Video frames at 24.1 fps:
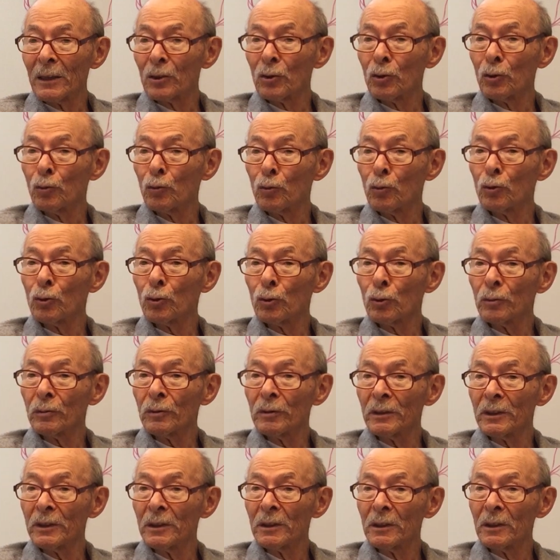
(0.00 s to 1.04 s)
got two
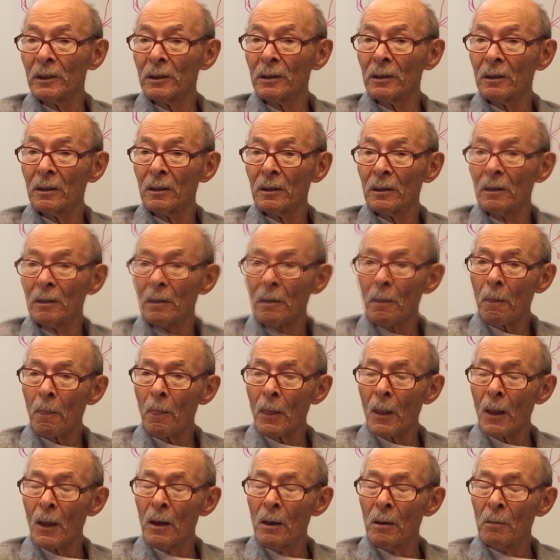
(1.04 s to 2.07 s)
children.
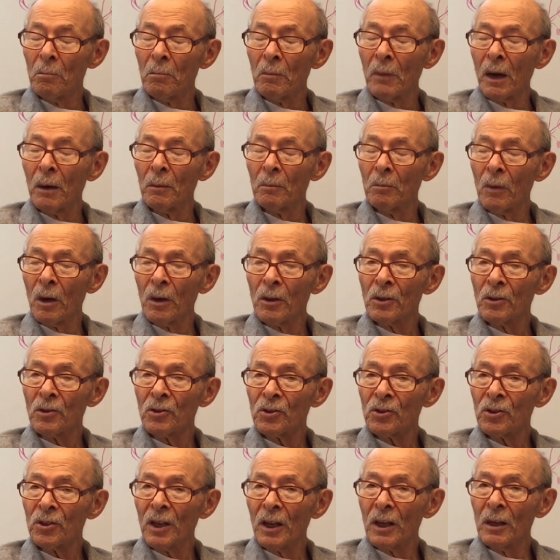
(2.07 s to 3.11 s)
My
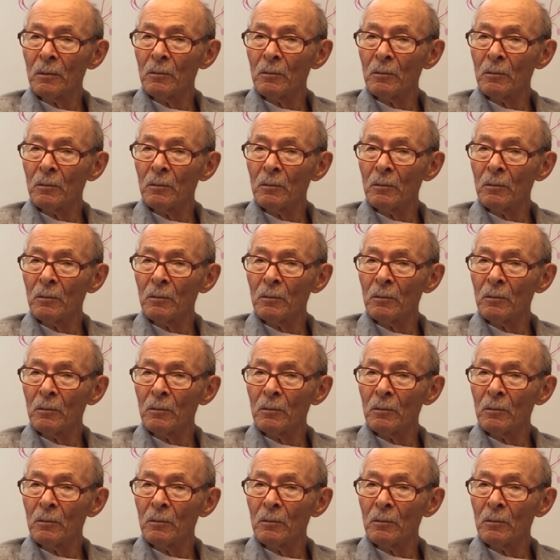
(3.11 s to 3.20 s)
mother's